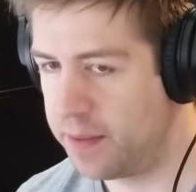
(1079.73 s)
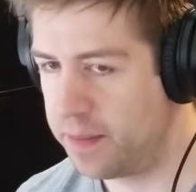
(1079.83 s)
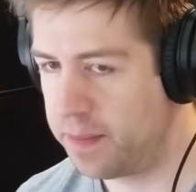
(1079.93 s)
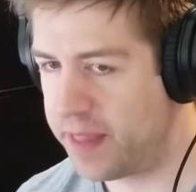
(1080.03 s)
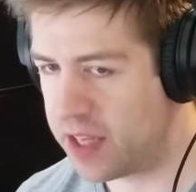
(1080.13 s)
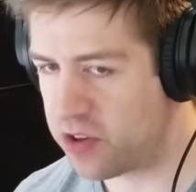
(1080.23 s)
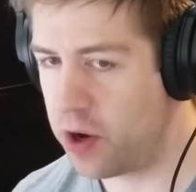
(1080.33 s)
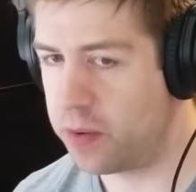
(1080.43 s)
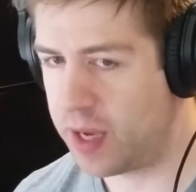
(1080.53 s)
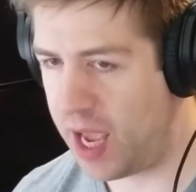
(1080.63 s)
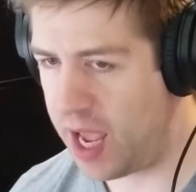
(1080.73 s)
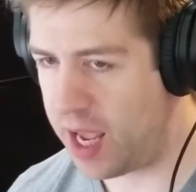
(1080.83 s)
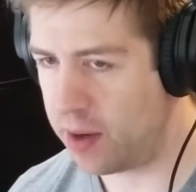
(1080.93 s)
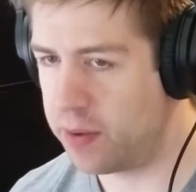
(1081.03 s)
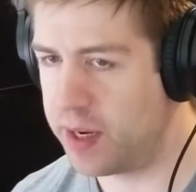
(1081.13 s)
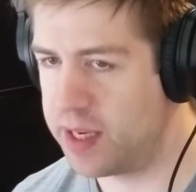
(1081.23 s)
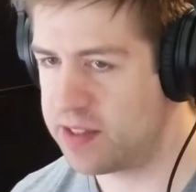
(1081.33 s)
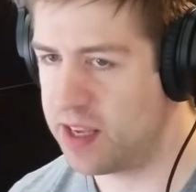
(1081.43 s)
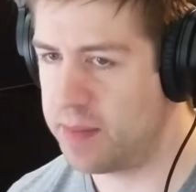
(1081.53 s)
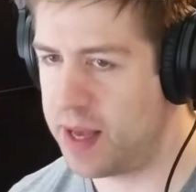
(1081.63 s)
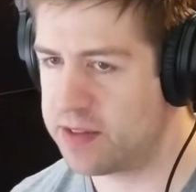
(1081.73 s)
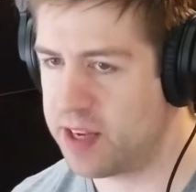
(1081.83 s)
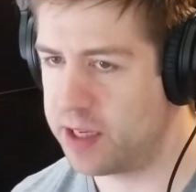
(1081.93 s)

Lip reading: That's okay. When I say mass cycle